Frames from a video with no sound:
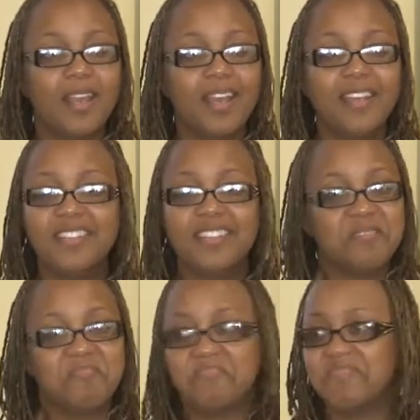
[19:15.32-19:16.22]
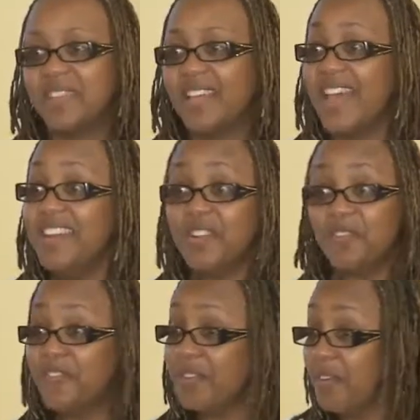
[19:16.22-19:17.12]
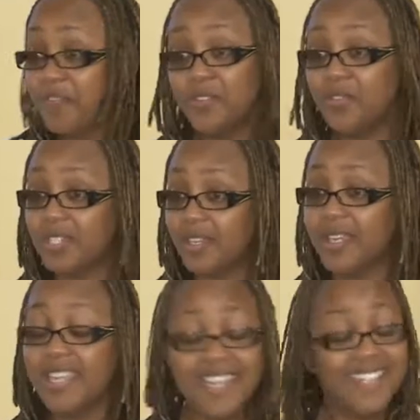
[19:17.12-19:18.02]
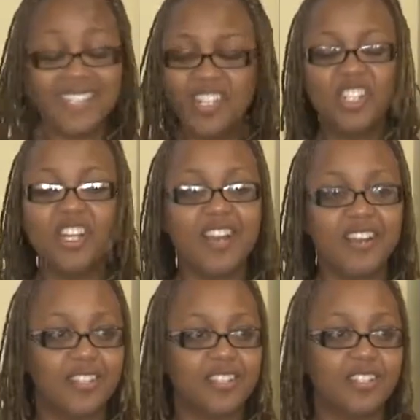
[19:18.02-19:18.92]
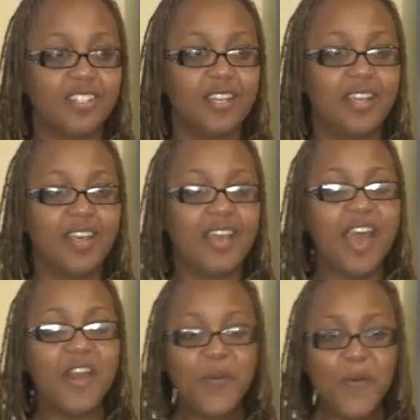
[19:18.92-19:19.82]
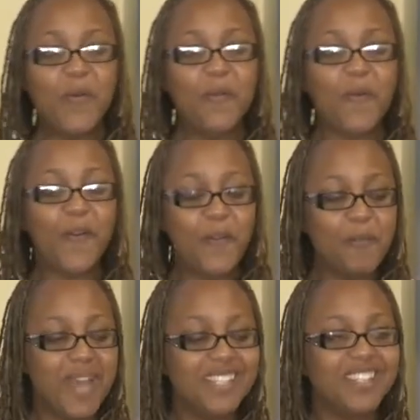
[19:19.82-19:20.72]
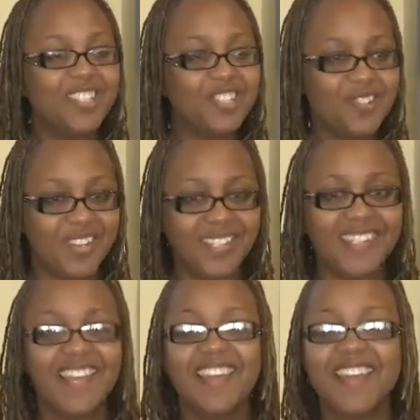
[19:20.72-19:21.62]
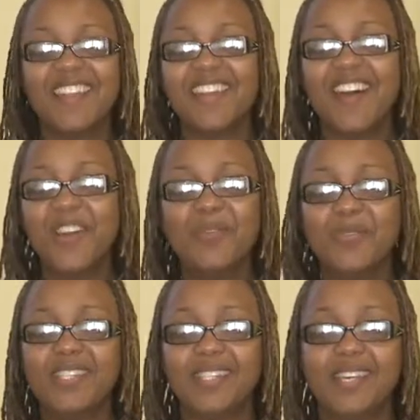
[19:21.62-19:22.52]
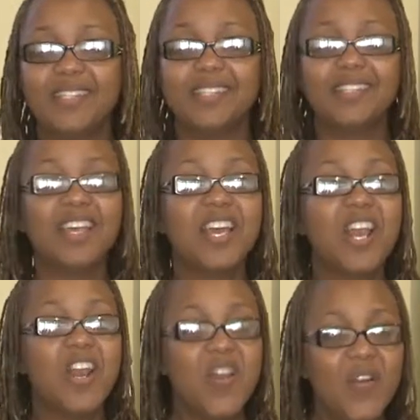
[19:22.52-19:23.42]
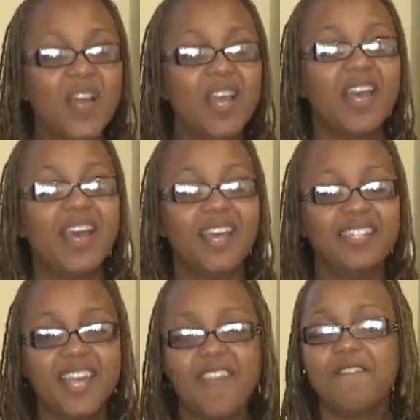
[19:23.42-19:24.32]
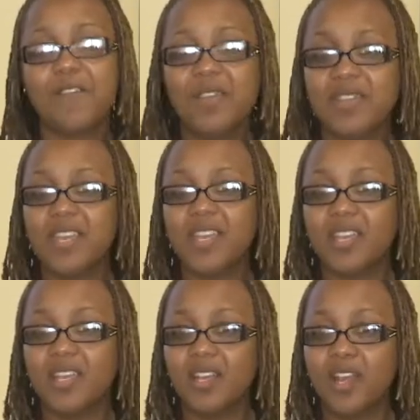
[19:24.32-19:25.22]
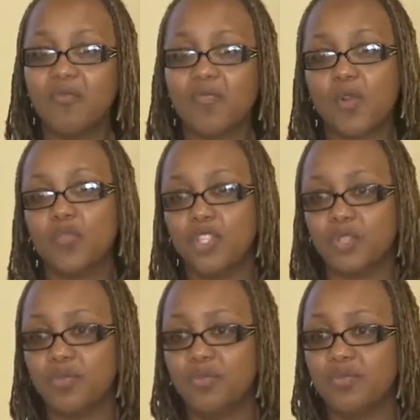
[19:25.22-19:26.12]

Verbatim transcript: And, and our, our future. He is in charge. And who, more, who better to trust than the God who says, look at everything around you.